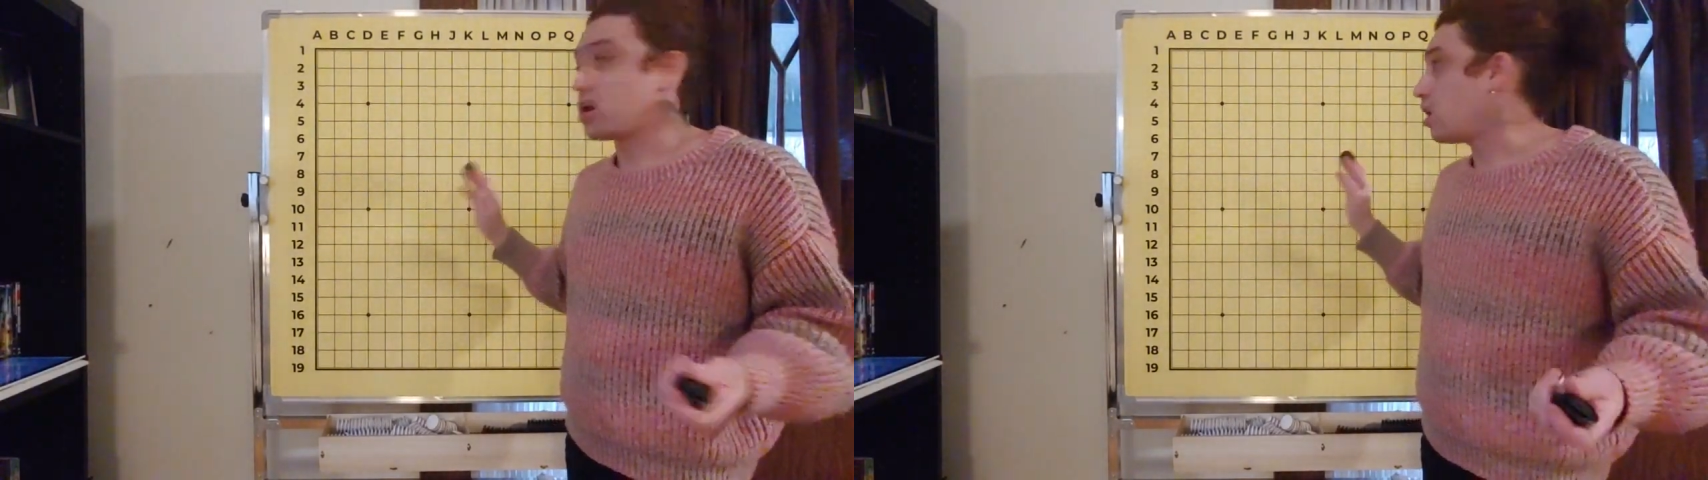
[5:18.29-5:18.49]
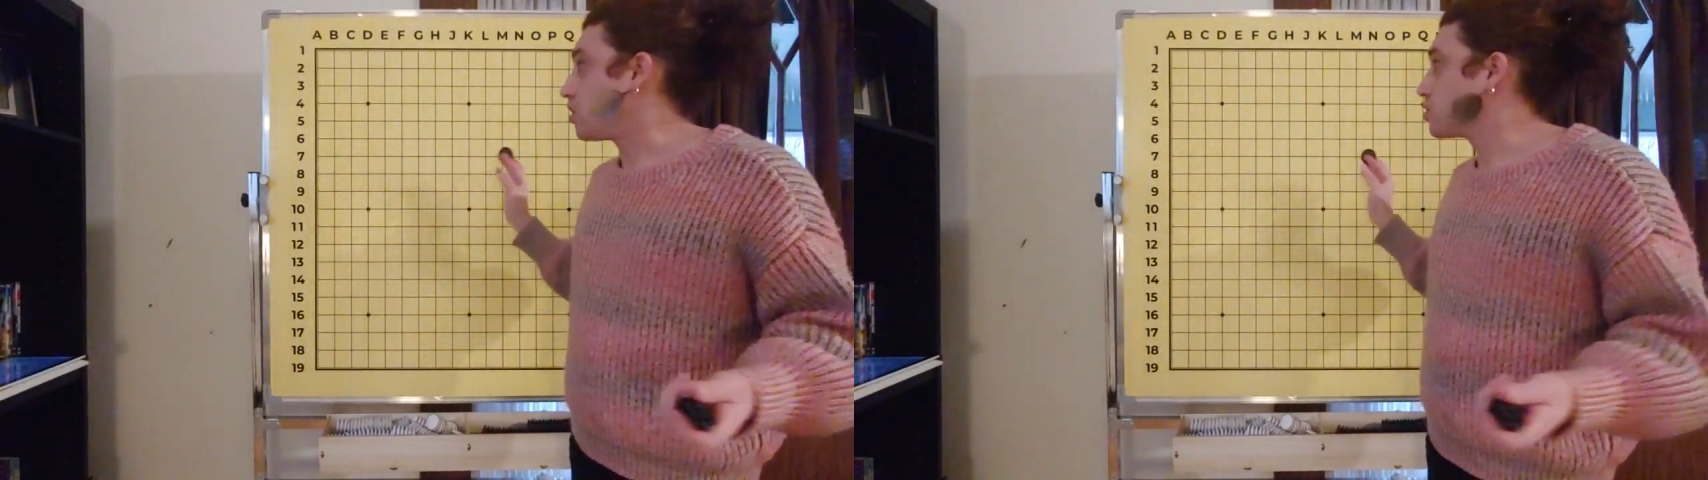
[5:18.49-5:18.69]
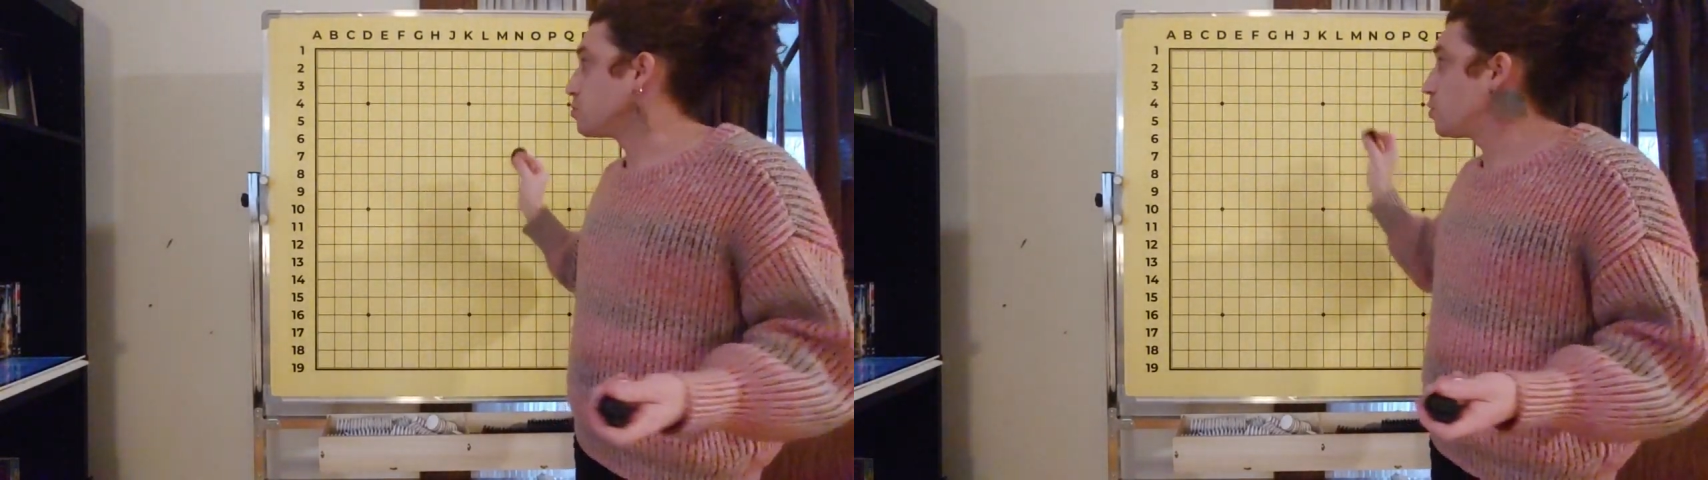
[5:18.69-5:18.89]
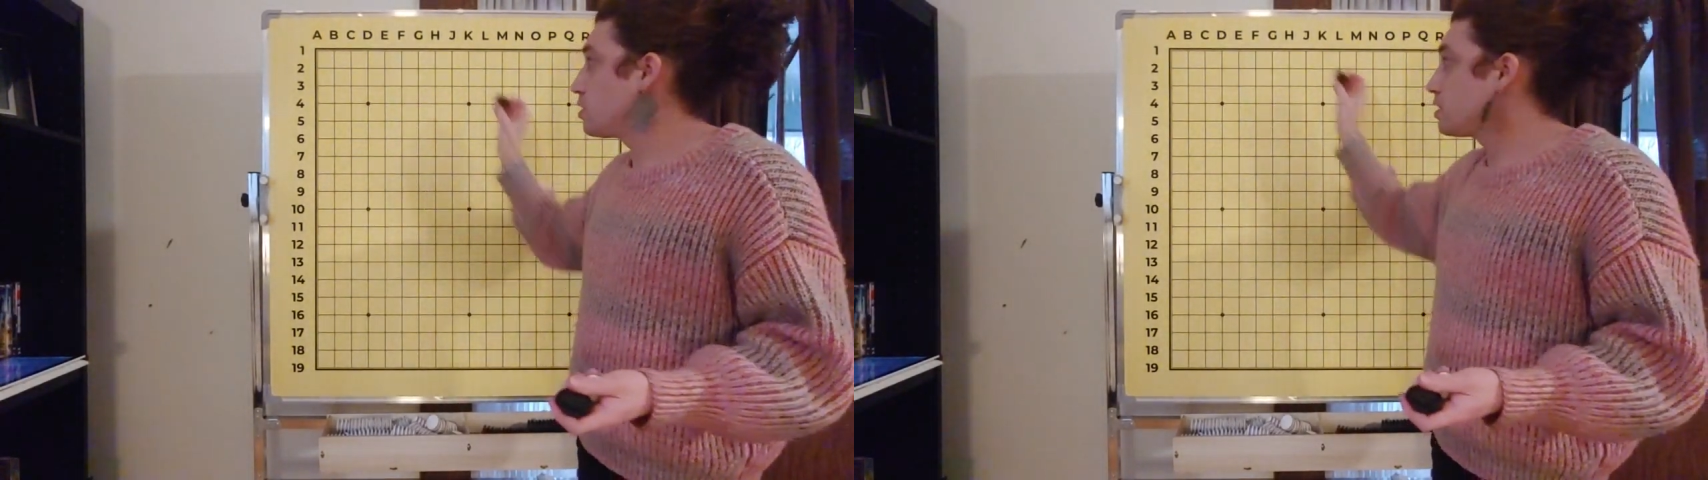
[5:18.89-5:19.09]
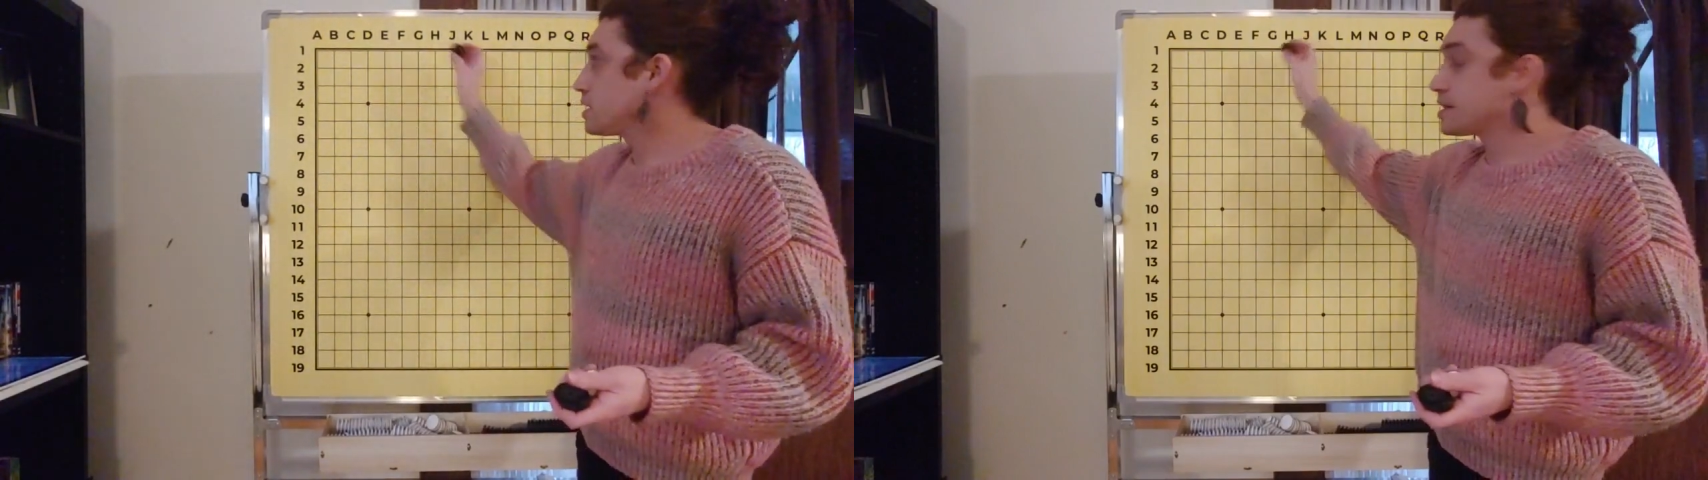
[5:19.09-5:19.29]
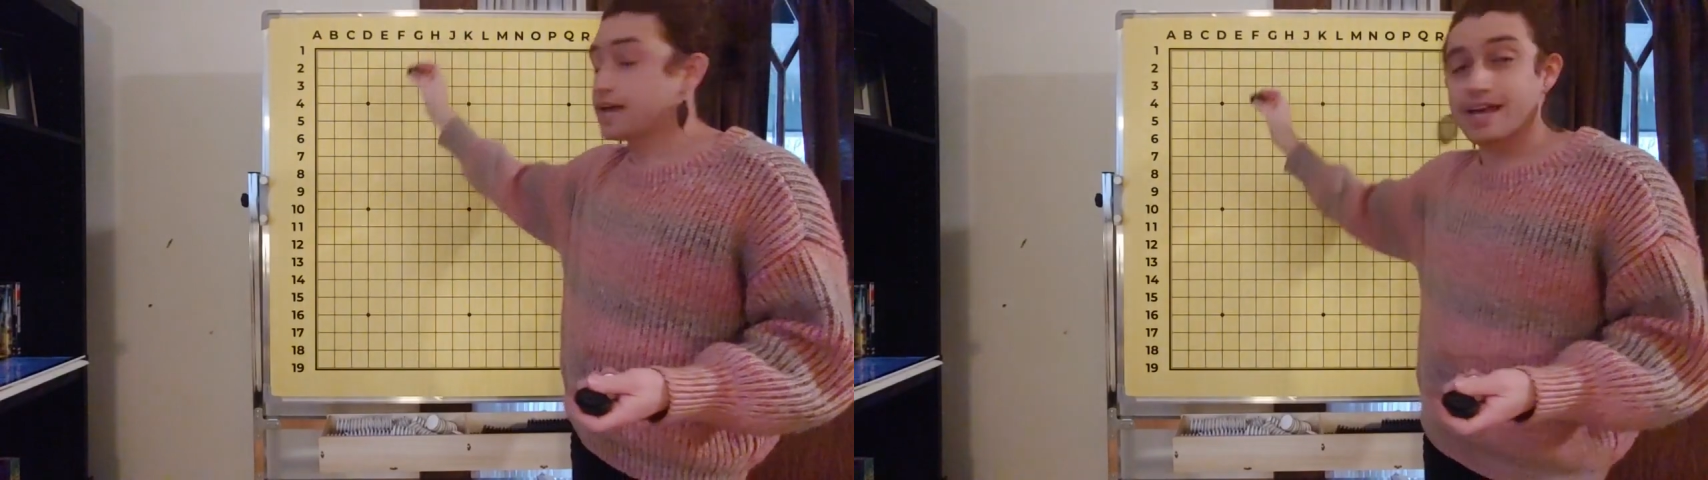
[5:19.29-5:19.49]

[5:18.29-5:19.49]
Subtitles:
on the board,